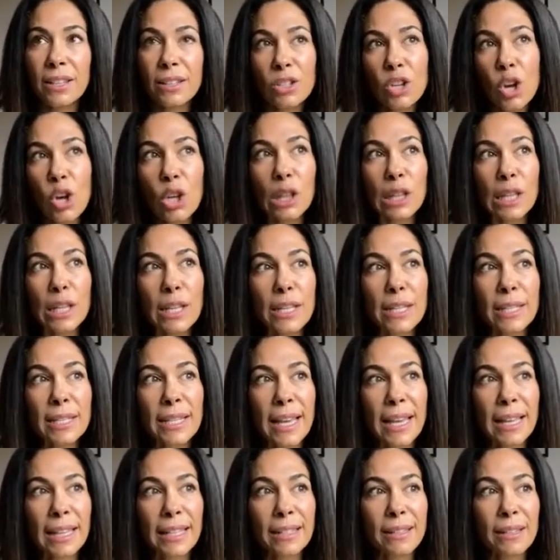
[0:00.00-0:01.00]
toddlers
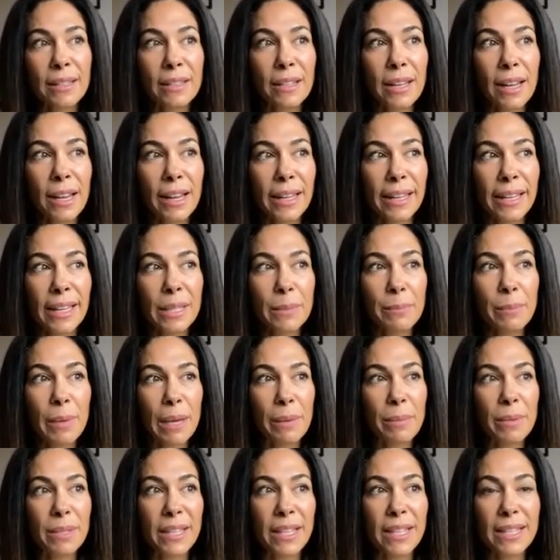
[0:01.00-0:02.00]
and I guess
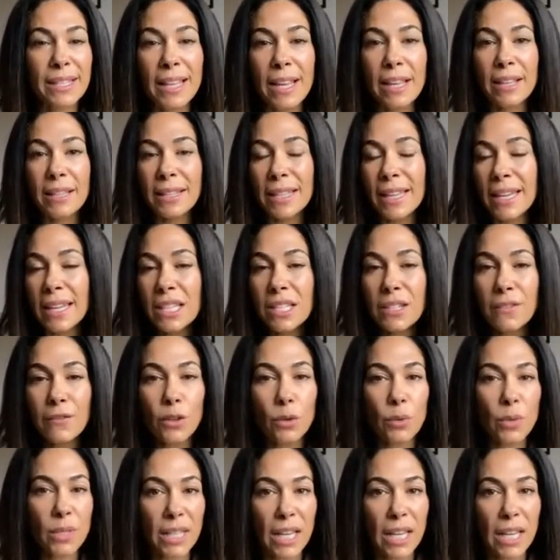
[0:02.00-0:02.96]
babies, it's that need to feel